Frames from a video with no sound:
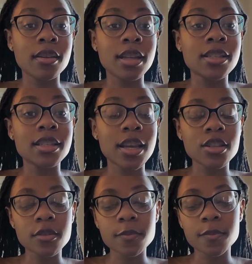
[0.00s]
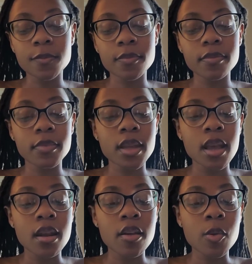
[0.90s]
each section.
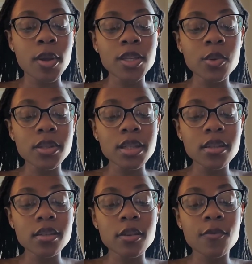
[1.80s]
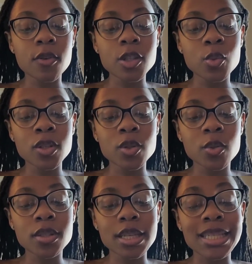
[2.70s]
Now the resources, the first
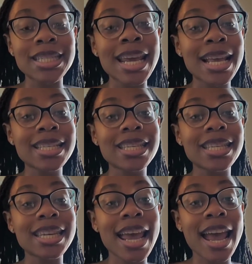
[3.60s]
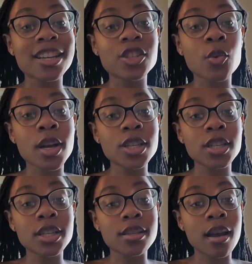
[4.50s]
resource is
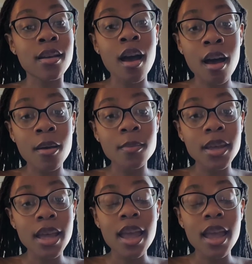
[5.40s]
test-questions.com.